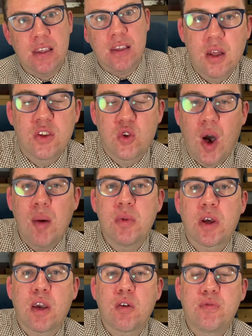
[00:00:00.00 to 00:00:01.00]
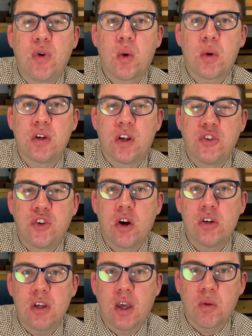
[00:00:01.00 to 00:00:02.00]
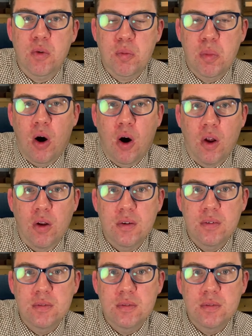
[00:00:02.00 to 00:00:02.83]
So I'm looking forward to journeying with Paul